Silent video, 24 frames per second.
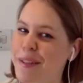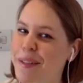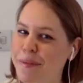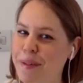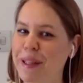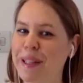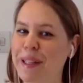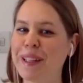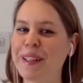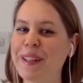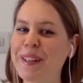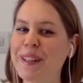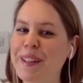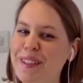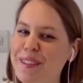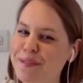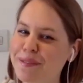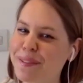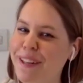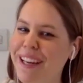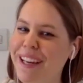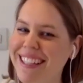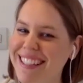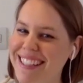but a lot
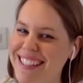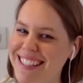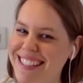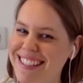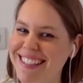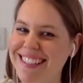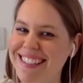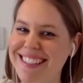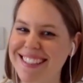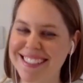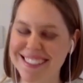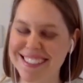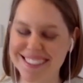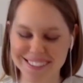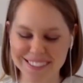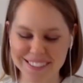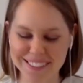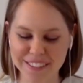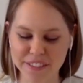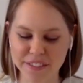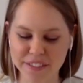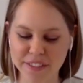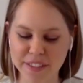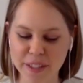of practices sort
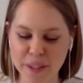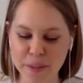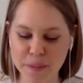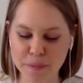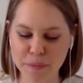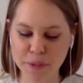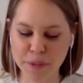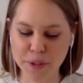of um,